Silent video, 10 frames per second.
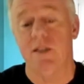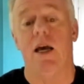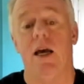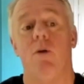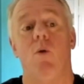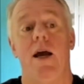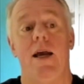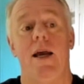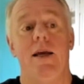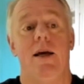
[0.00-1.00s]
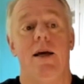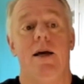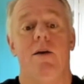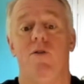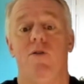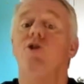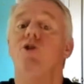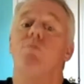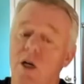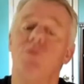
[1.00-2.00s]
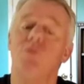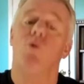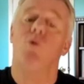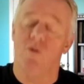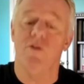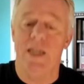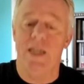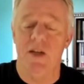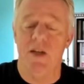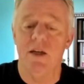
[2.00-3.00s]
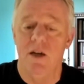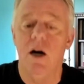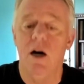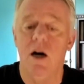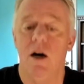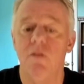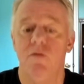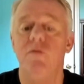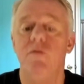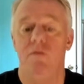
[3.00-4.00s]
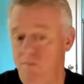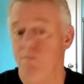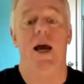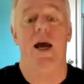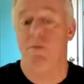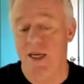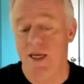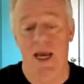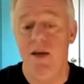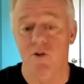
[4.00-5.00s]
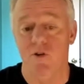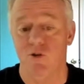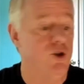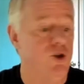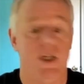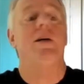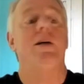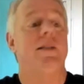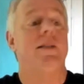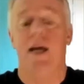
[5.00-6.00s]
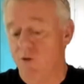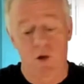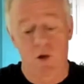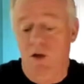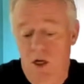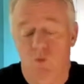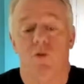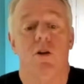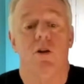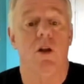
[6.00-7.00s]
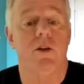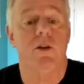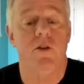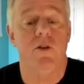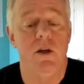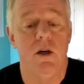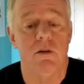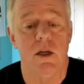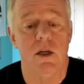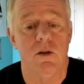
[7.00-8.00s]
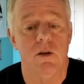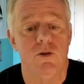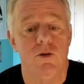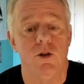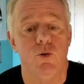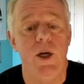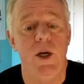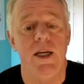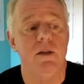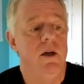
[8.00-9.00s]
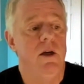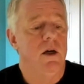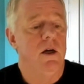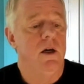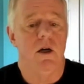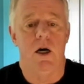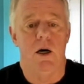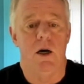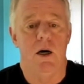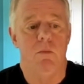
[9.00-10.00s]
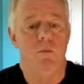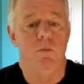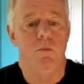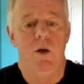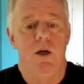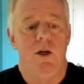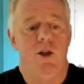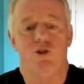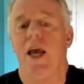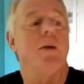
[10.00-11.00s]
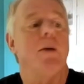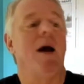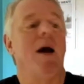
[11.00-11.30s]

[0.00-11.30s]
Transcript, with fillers: that way, then you're much more forgiving of bad behavior. You're tearing down the will. Well, the, like the uh, like the the tweet, um, they're taking back